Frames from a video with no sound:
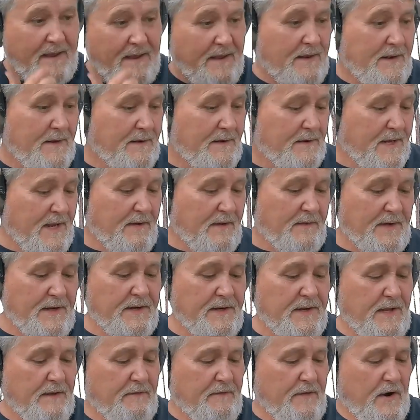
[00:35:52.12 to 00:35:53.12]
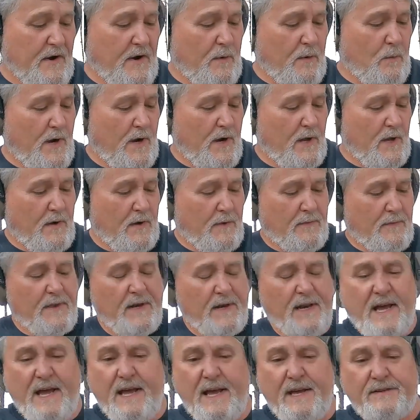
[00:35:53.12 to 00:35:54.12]
definitely did very well on the
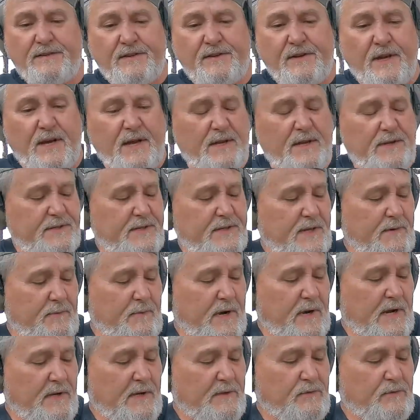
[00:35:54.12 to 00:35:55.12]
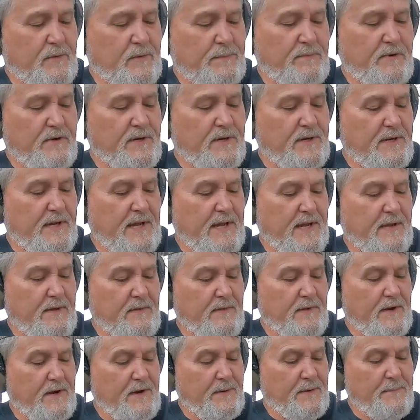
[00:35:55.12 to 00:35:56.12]
last 10 rounds we put down
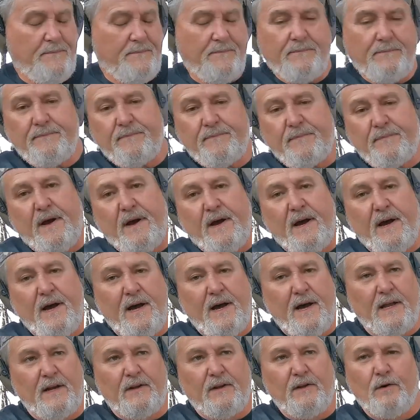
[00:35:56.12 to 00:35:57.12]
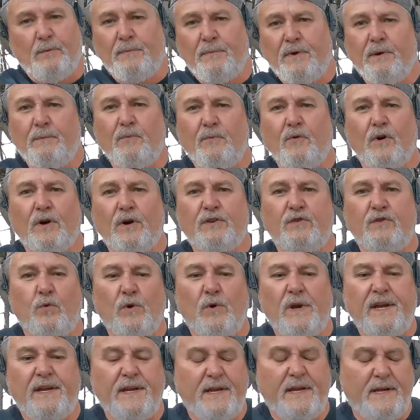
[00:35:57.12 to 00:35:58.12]
there. A little bit more
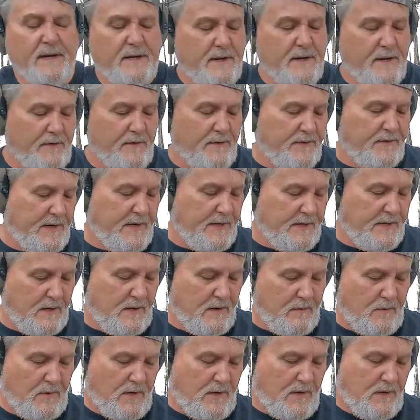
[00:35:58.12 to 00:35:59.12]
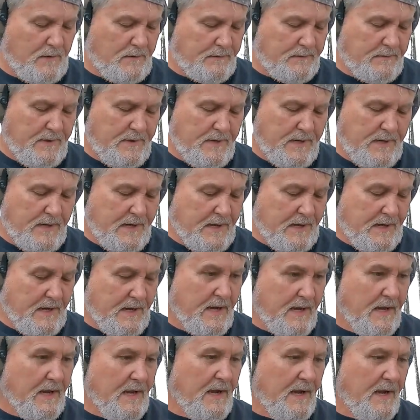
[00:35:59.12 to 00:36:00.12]
tweaking and everything to go
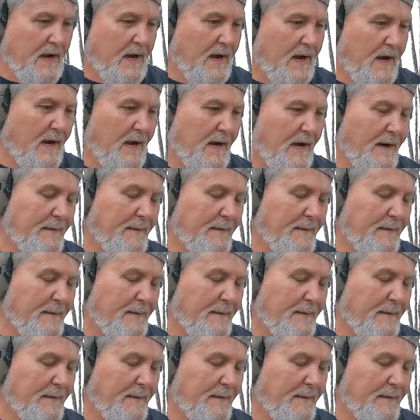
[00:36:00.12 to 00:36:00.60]
on.